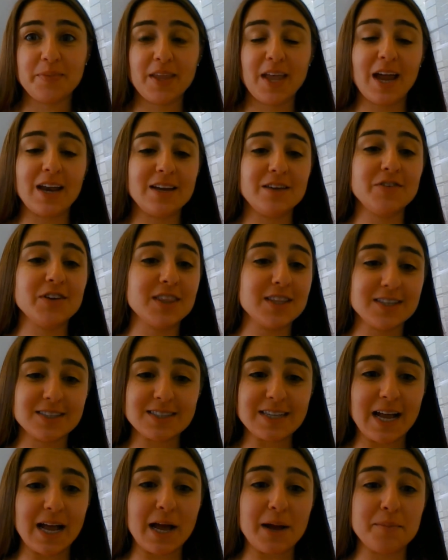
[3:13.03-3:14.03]
And even this
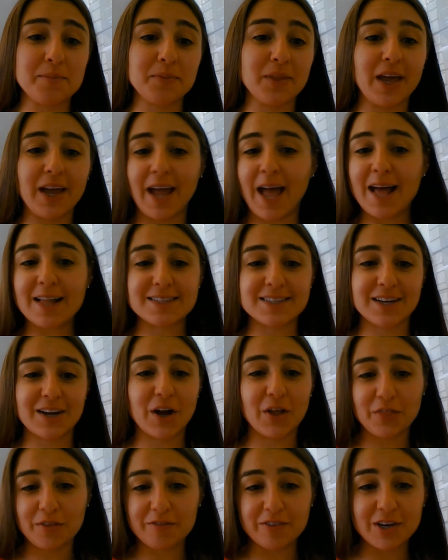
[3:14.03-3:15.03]
time, like, I had to
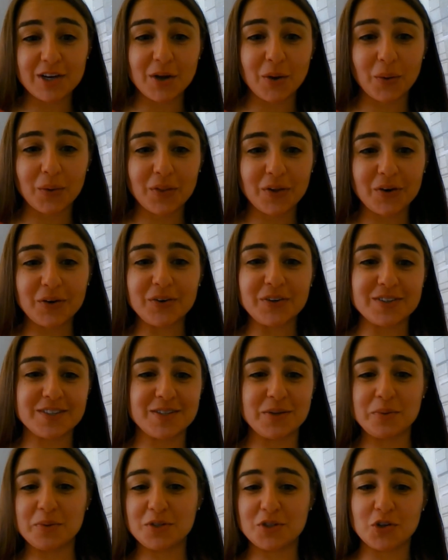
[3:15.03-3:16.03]
cut the video a little because
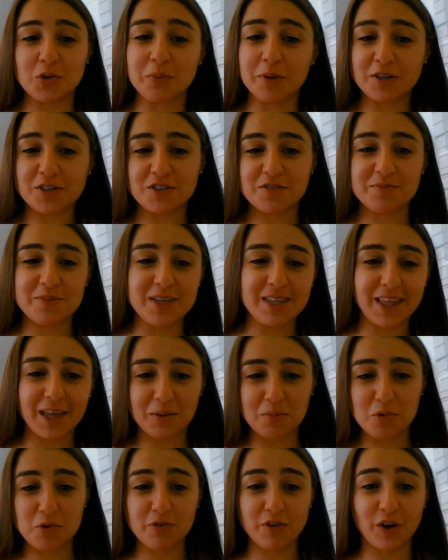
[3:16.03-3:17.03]
there was so much of me, like,
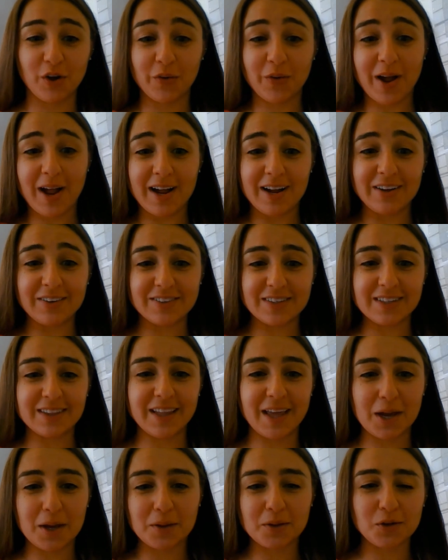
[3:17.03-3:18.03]
moving around and,
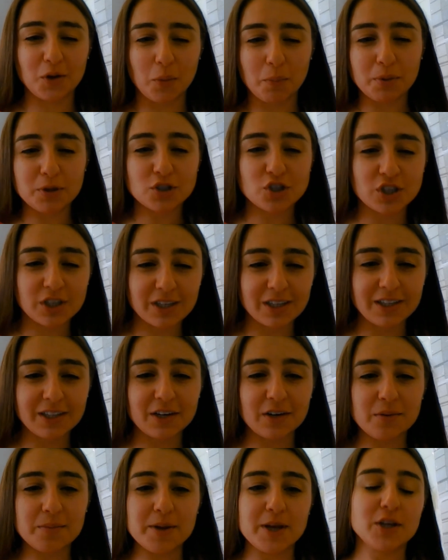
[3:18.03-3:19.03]
like, you know, pushing a
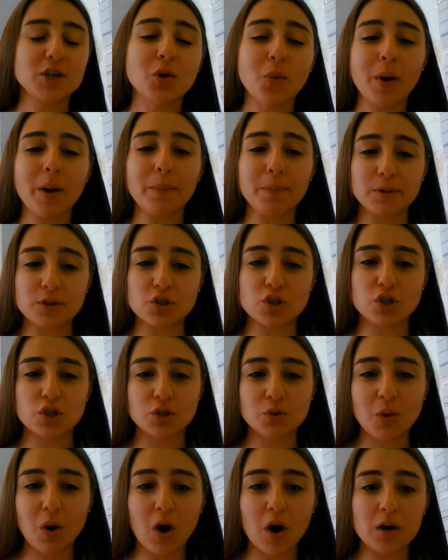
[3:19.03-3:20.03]
little bit. You don't want to push
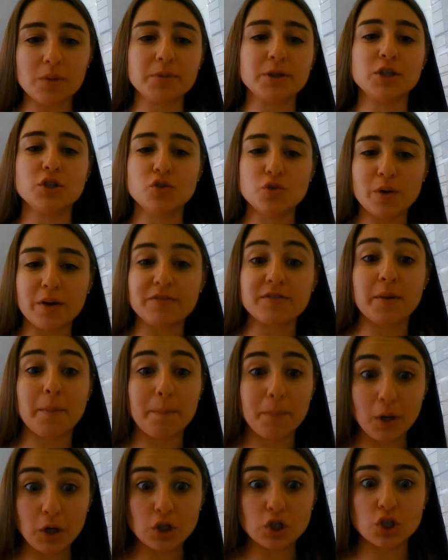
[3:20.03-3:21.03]
too hard, but you do have to
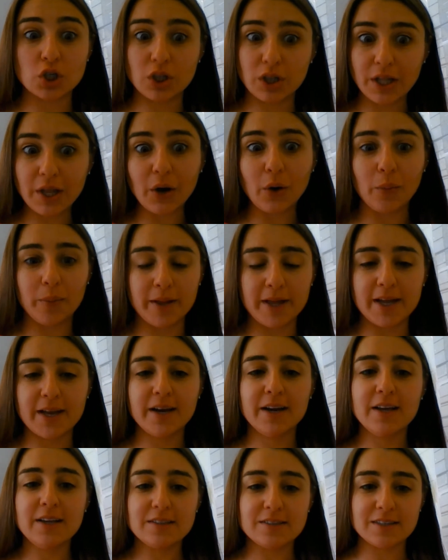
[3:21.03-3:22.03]
push a little bit
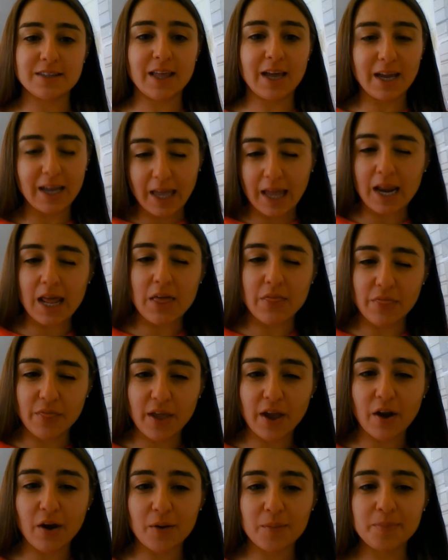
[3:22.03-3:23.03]
to, like, get in
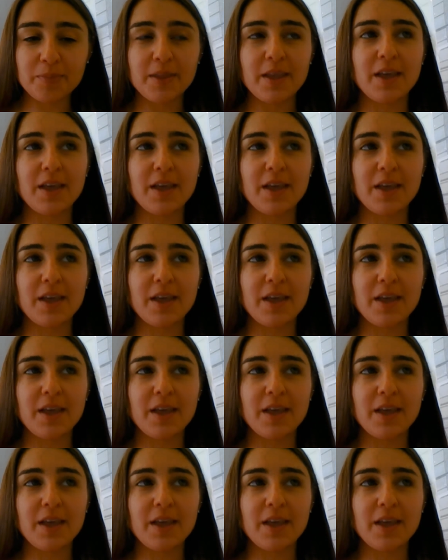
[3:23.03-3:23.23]
there.